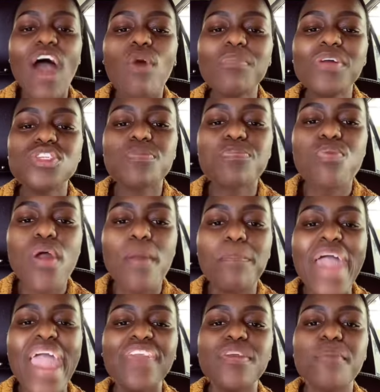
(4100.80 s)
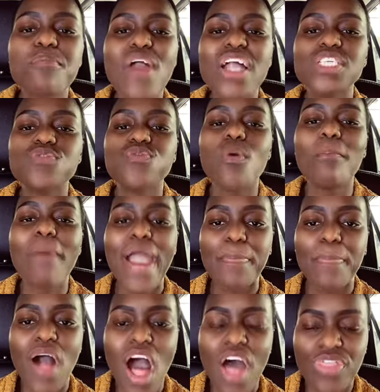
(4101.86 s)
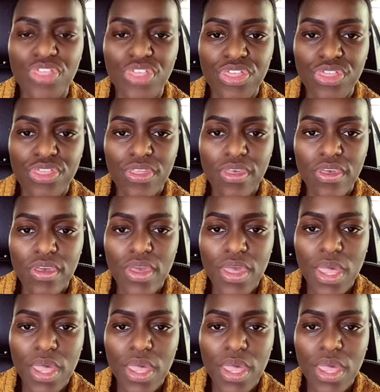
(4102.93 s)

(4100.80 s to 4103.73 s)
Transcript: Help me to pay the price for my path.